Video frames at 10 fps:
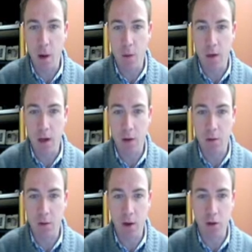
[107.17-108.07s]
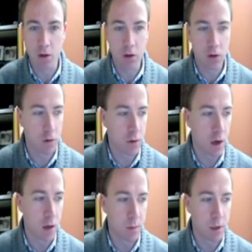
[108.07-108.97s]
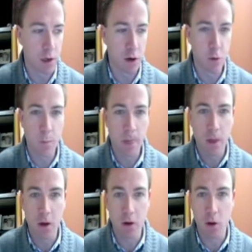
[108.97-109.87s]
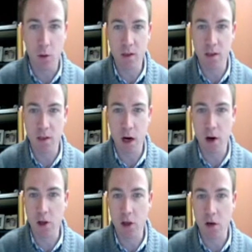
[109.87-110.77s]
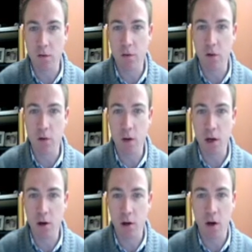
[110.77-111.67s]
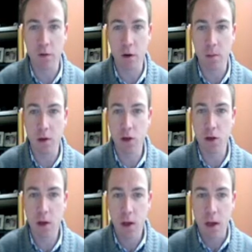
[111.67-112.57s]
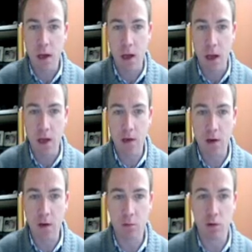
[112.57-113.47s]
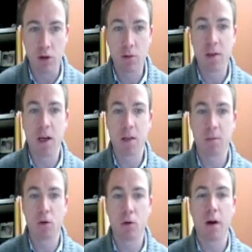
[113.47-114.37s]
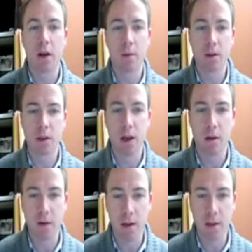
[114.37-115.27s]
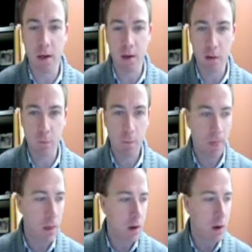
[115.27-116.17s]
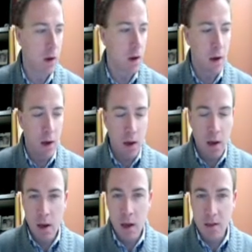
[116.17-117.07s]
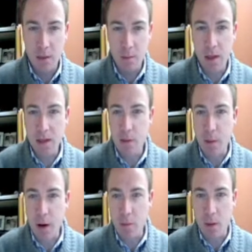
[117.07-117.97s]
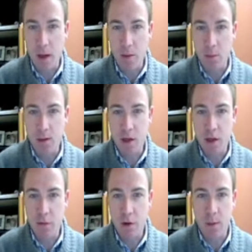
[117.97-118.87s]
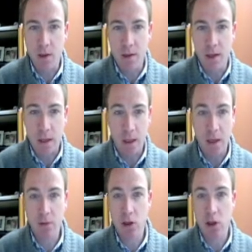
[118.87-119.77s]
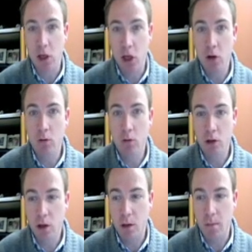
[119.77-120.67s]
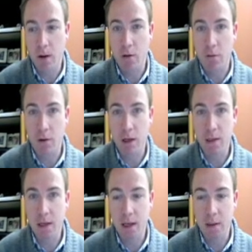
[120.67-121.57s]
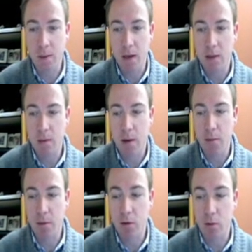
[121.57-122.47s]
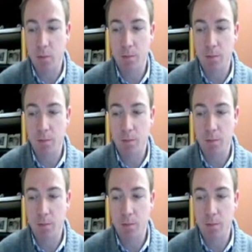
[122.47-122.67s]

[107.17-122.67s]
but now you've got your two columns here. You'll notice there's a large cover photo here, a cover image, and there's a reduced size profile image on the left hand side. Some of the things to bear in mind with this cover image is that it gives a huge amount of real estate space to be able to